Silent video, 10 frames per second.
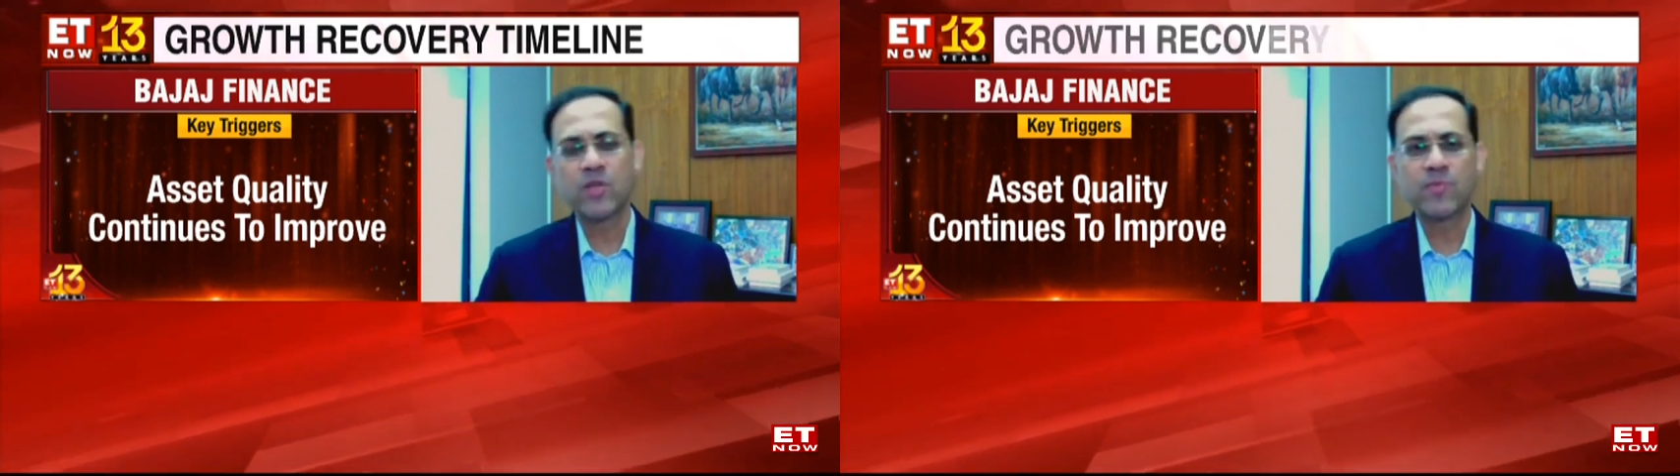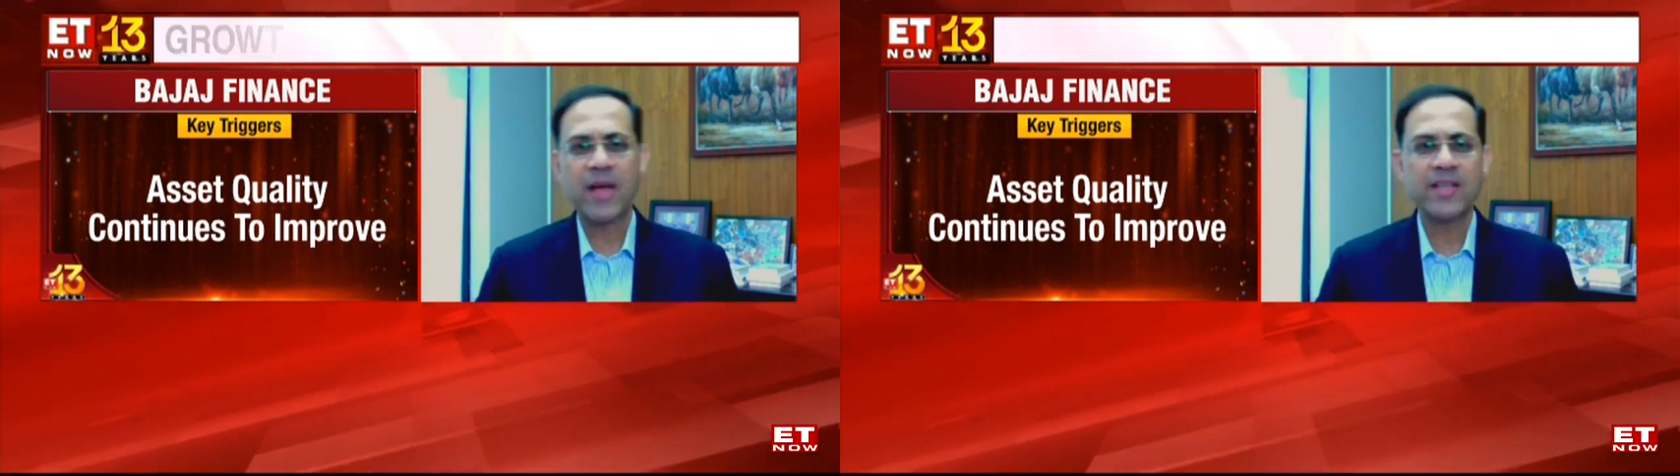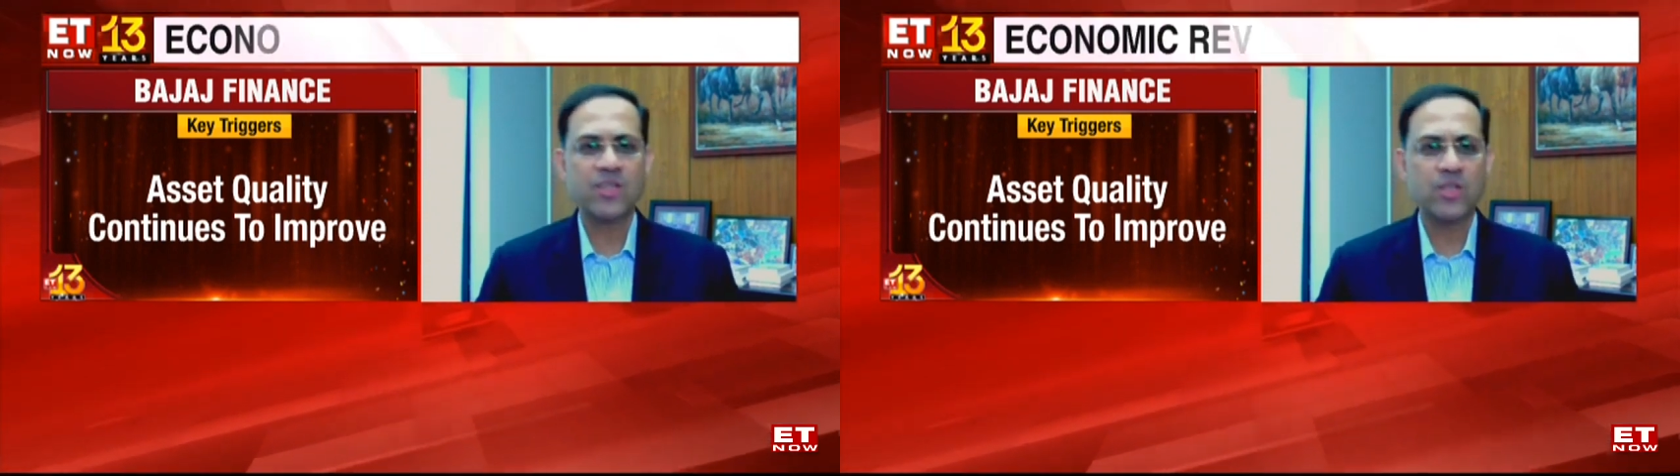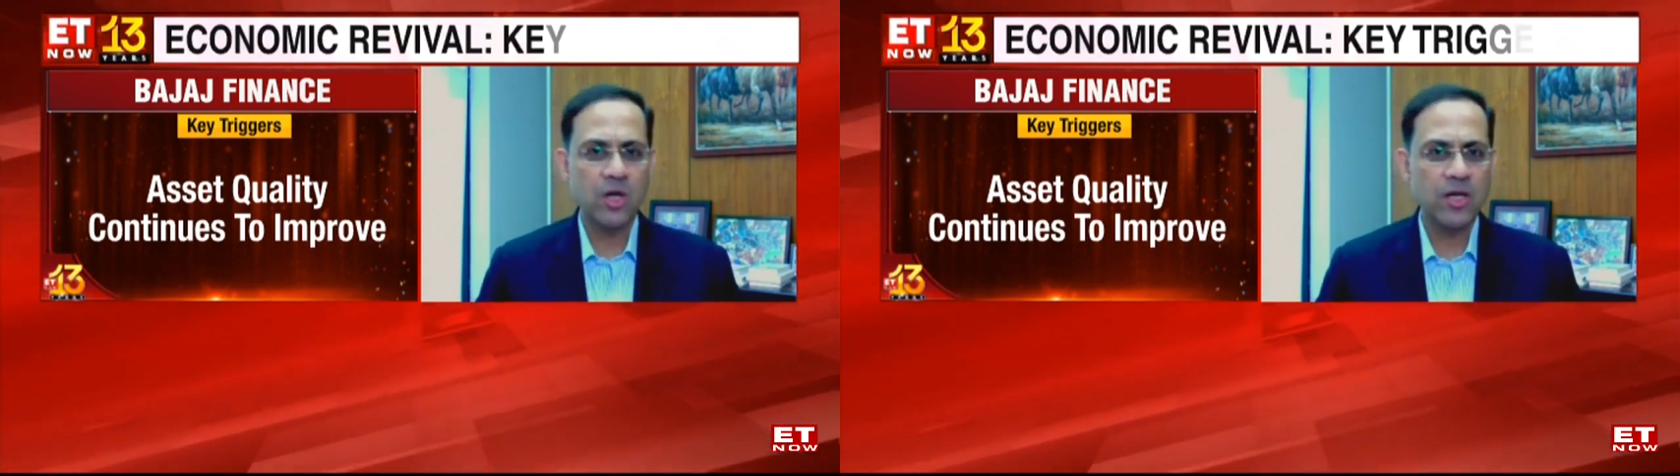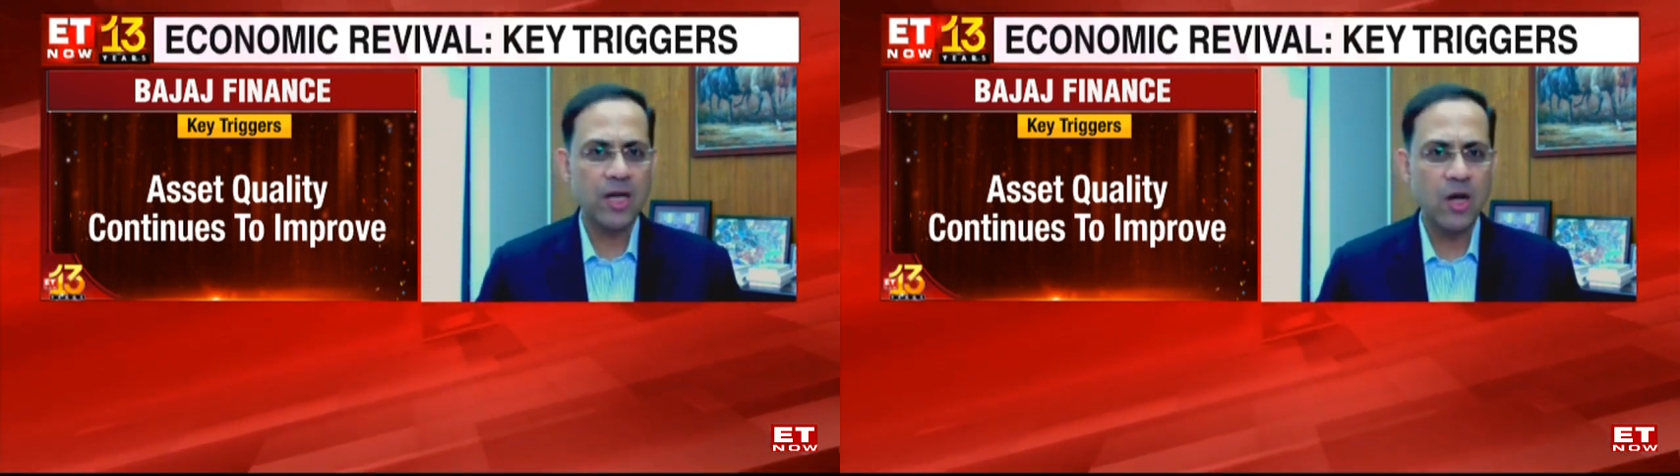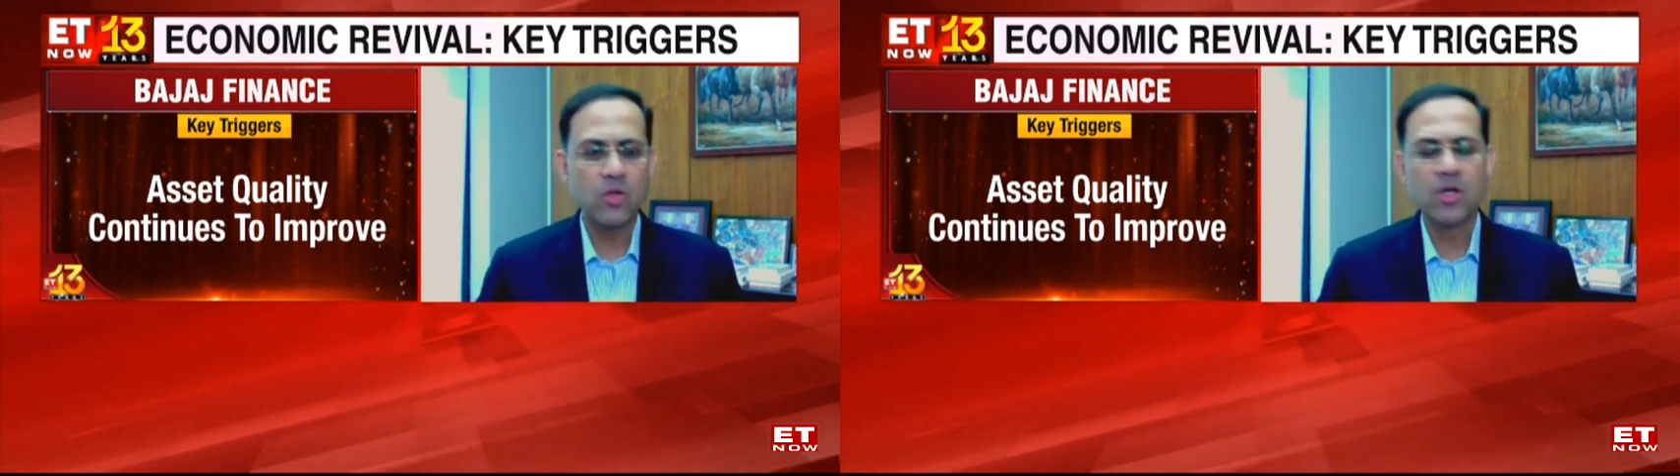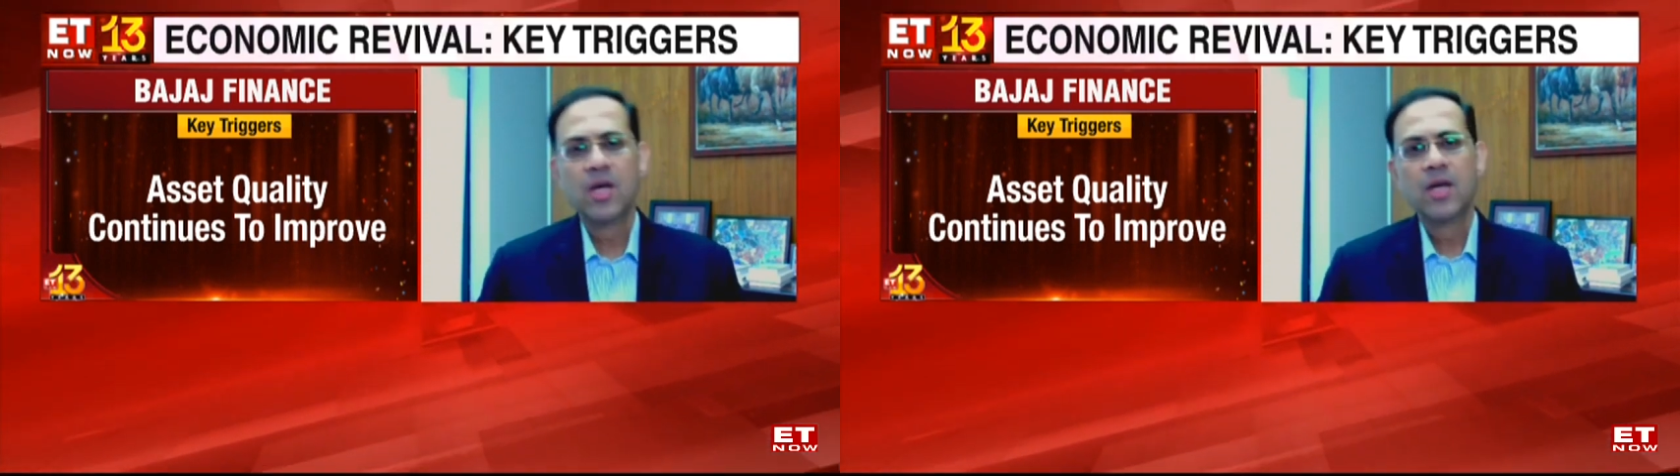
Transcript: because banks are not allowed